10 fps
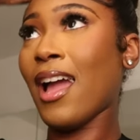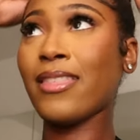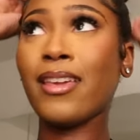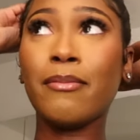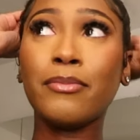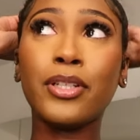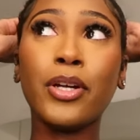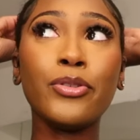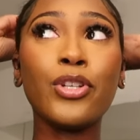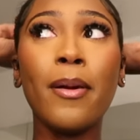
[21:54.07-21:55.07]
I think I'm
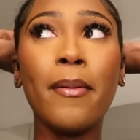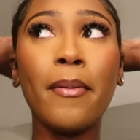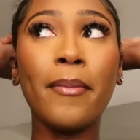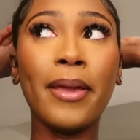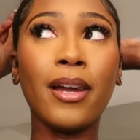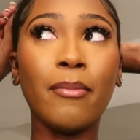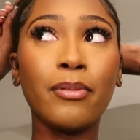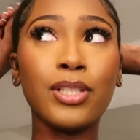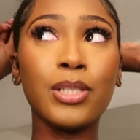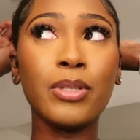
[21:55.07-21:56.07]
gonna go show my mom my
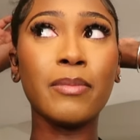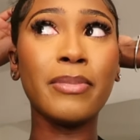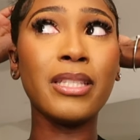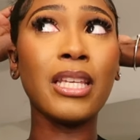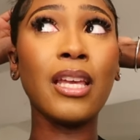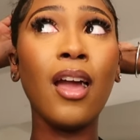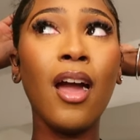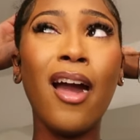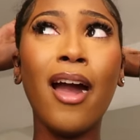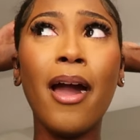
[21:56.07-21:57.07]
makeup because she was busy.
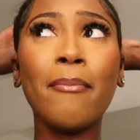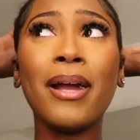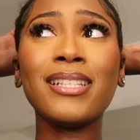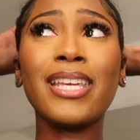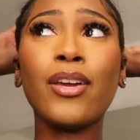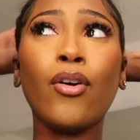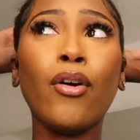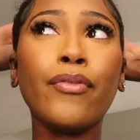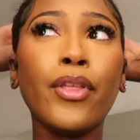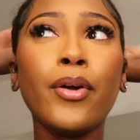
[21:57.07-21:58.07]
I might take it
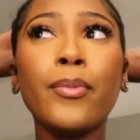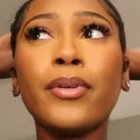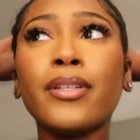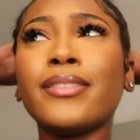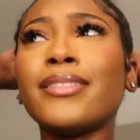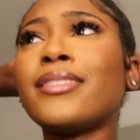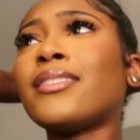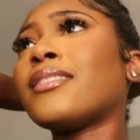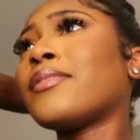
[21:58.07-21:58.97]
off though because